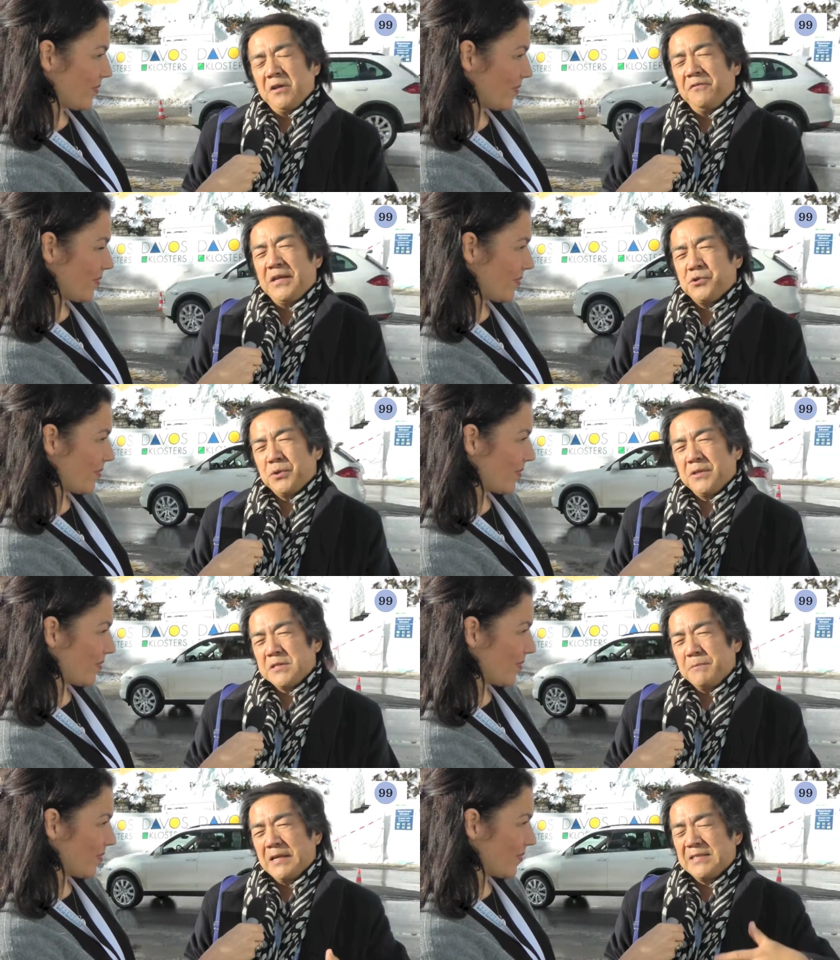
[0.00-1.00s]
Speaker 1: innovation
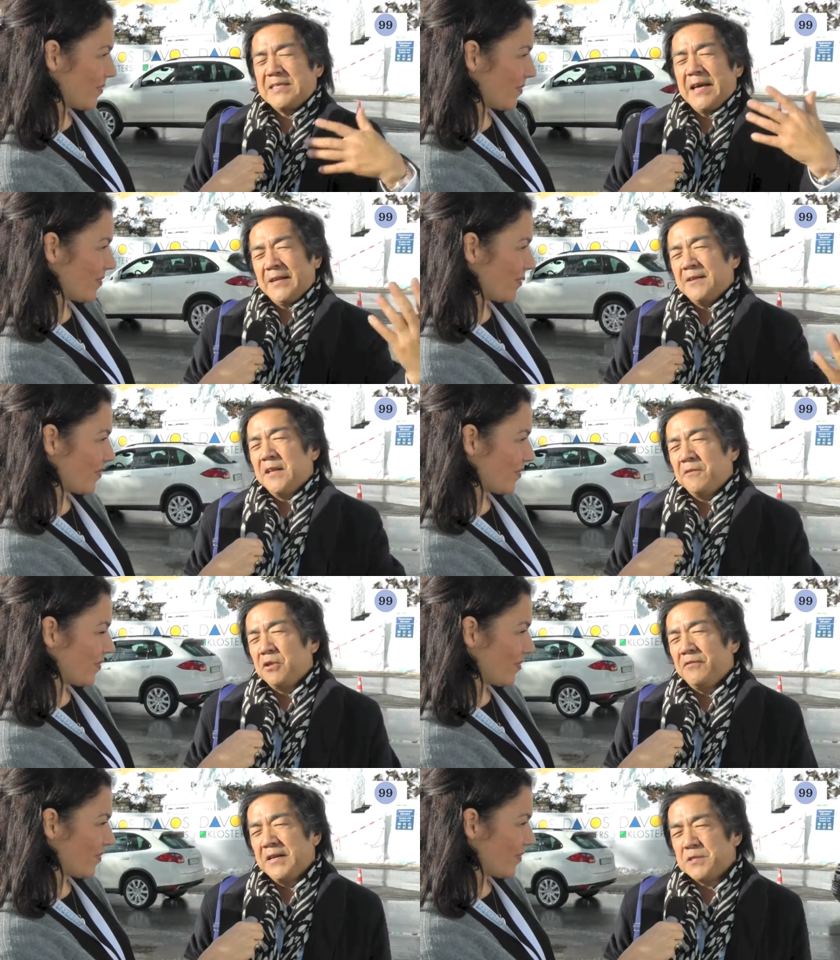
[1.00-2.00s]
is about setting a
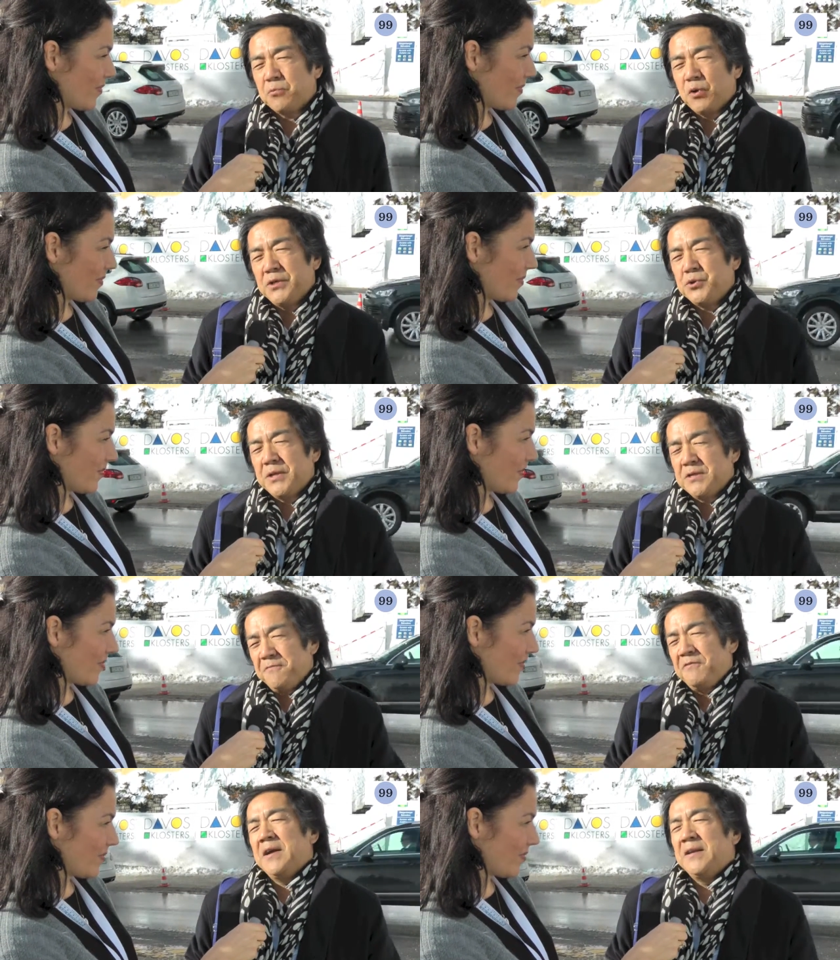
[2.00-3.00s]
level of aspiration and
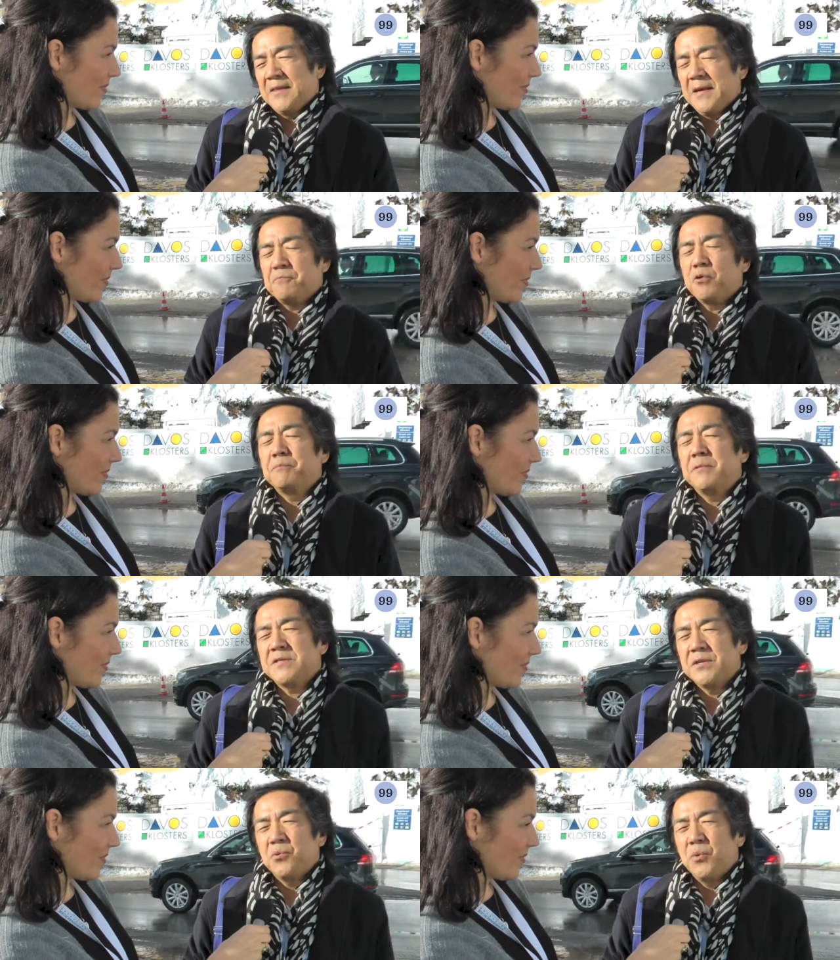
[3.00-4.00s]
defining that
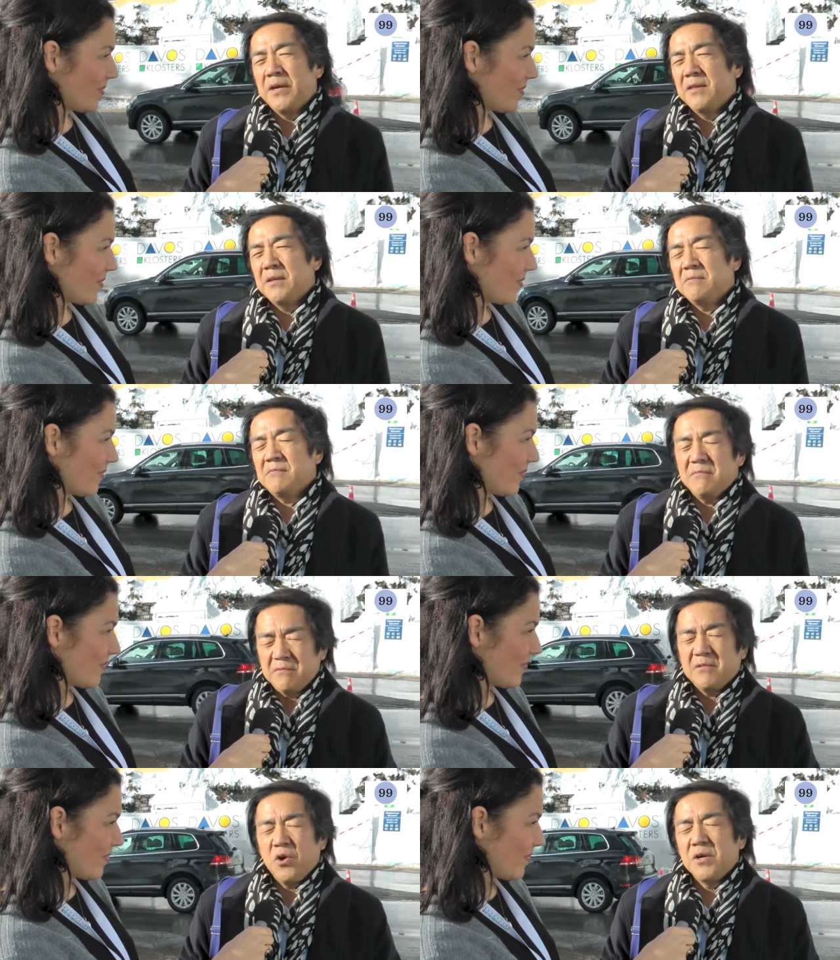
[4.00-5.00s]
purpose in a way that
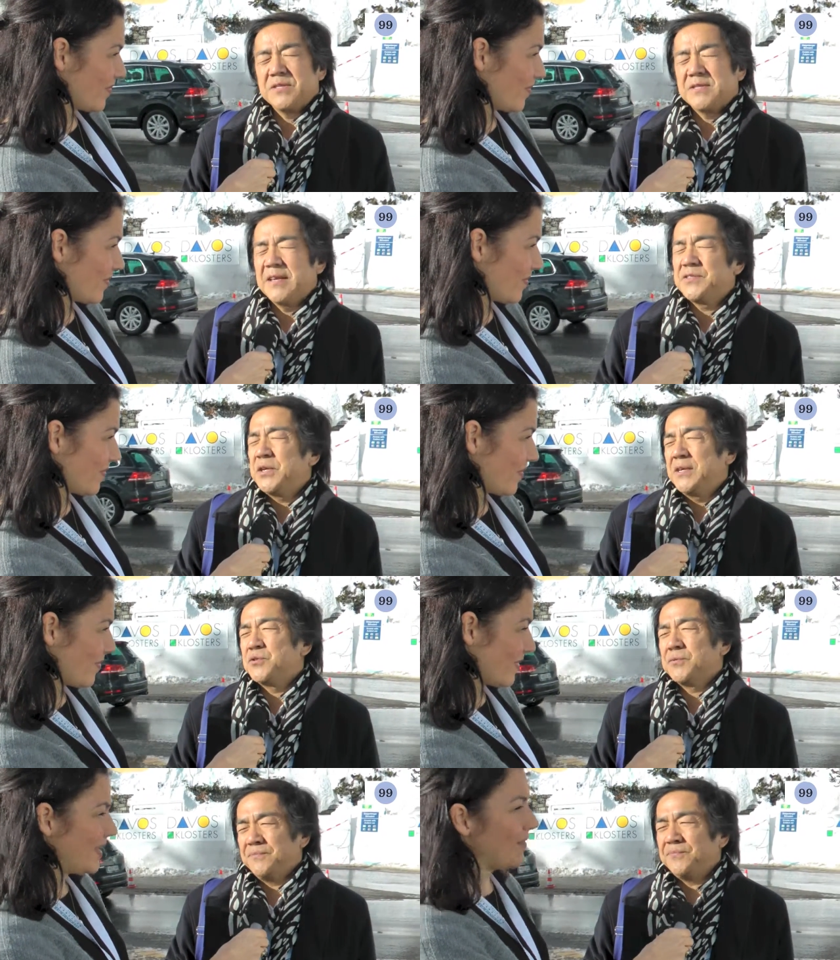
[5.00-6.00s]
causes that
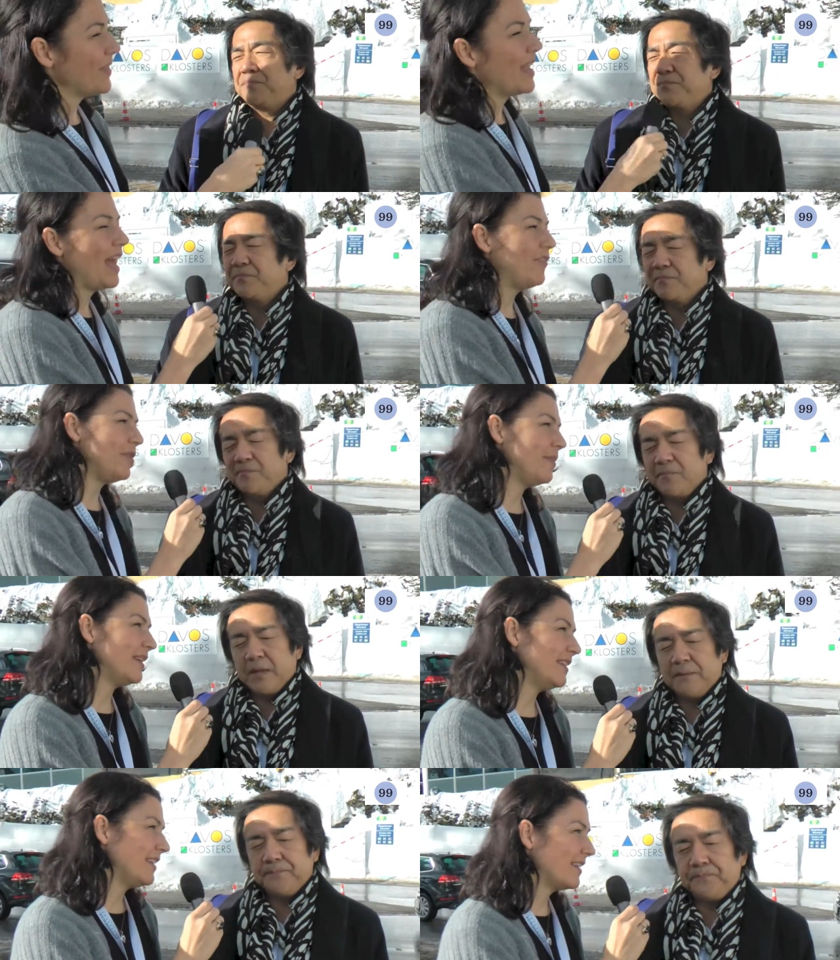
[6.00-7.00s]
change.
Speaker 2: Yep.
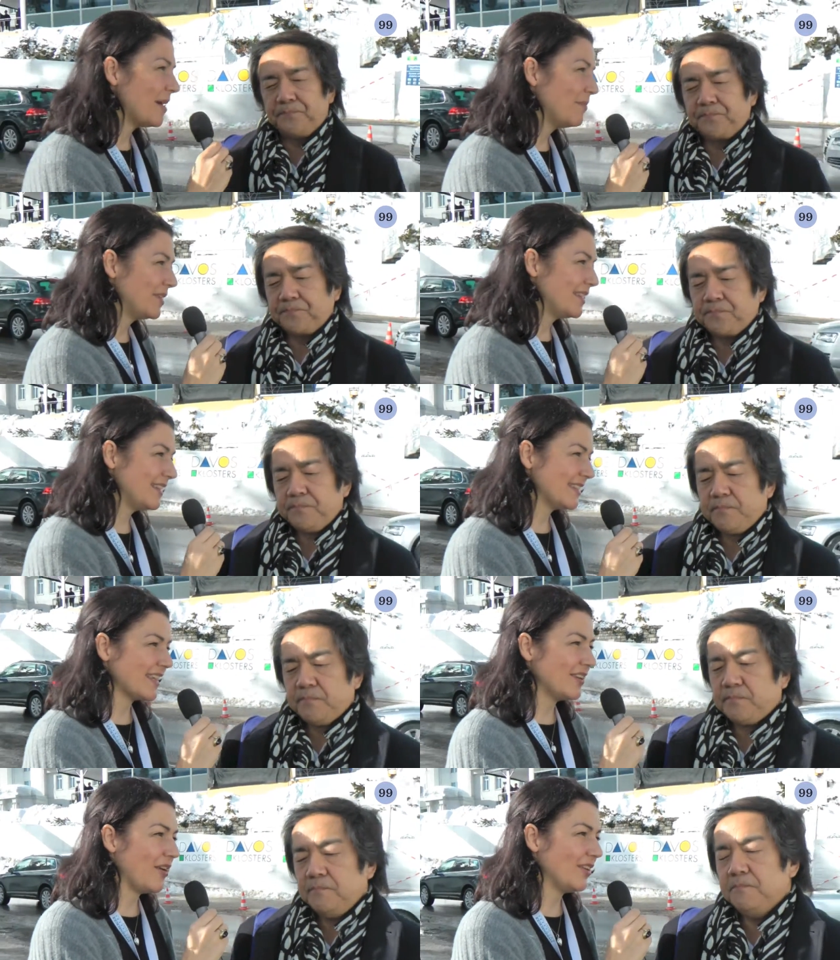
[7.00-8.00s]
Everybody, companies,
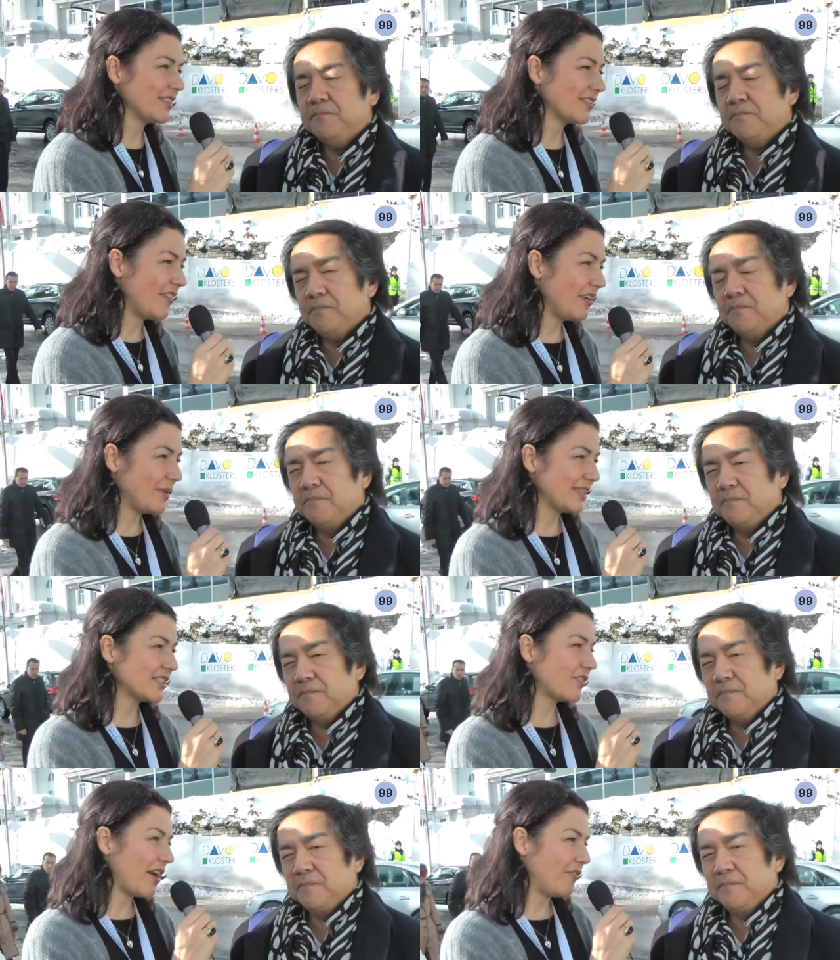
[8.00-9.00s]
and also governments
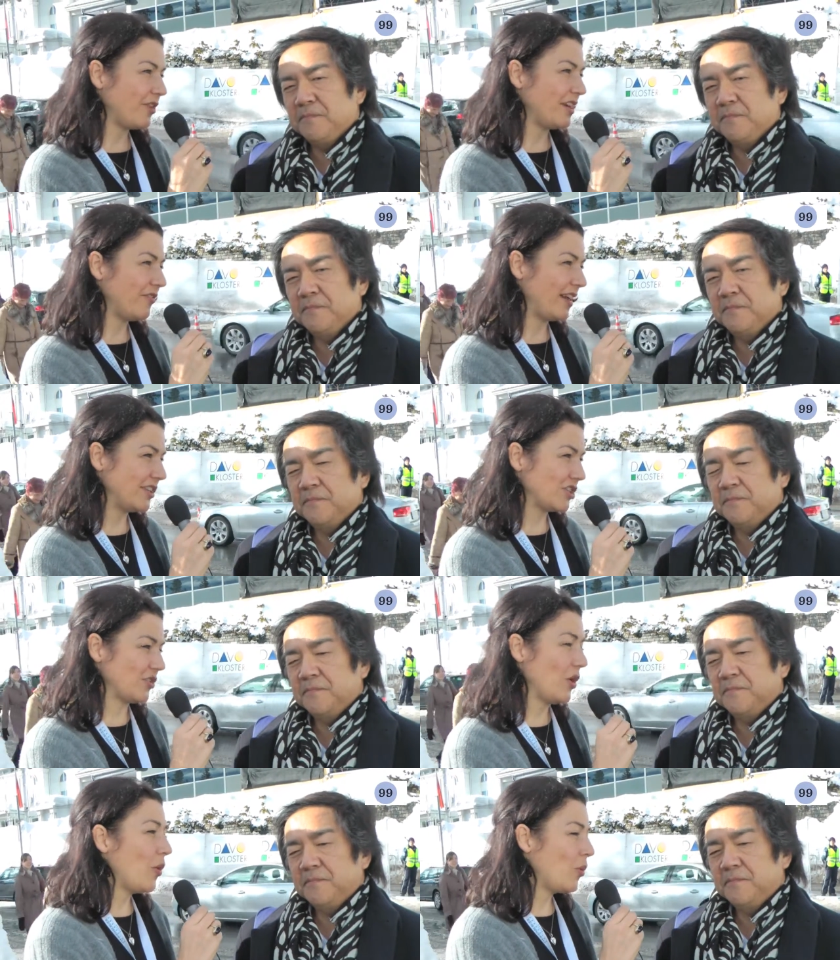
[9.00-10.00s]
strive for
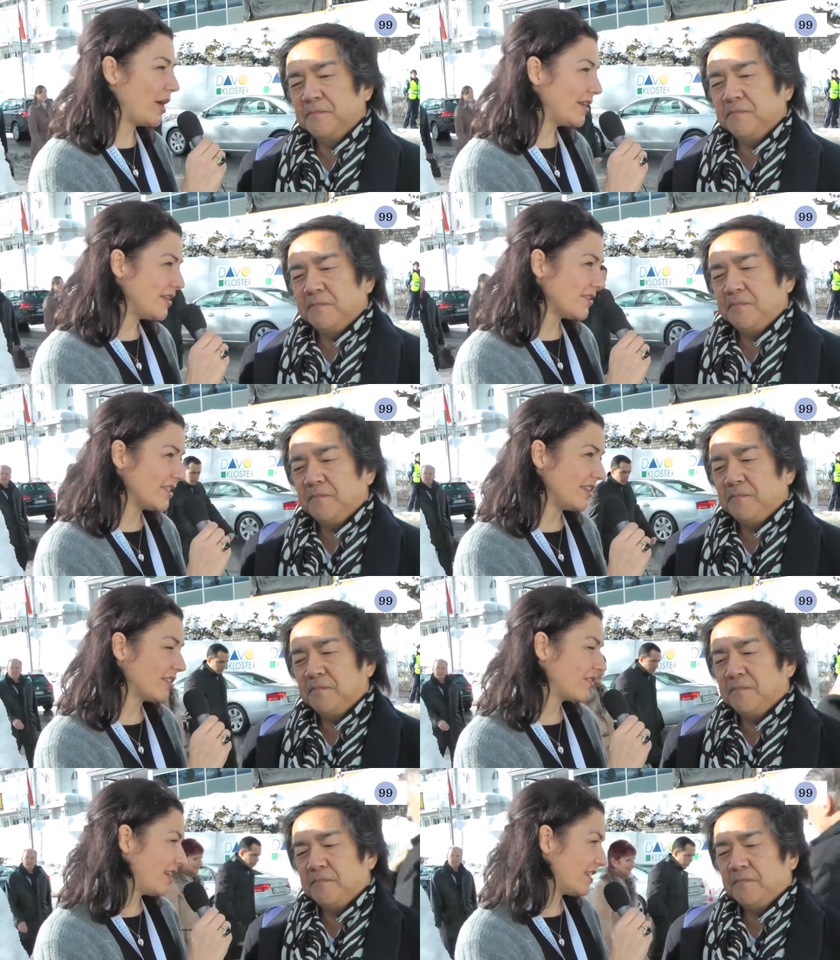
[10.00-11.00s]
innovation. Where do you see
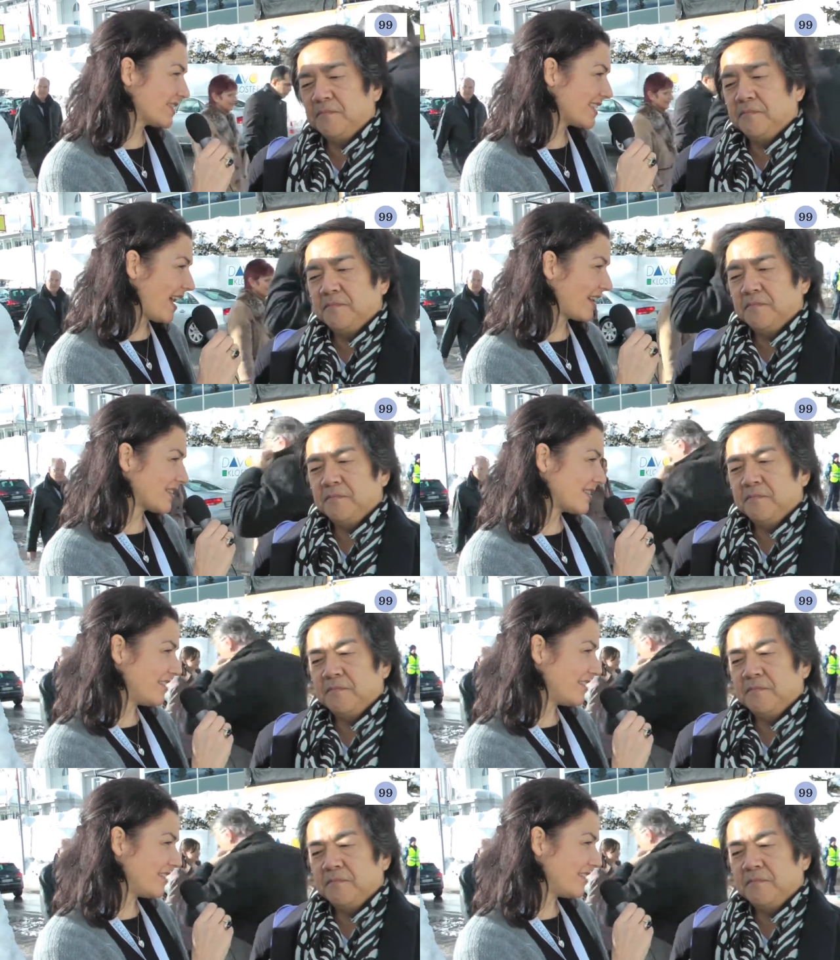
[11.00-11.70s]
the greatest lacks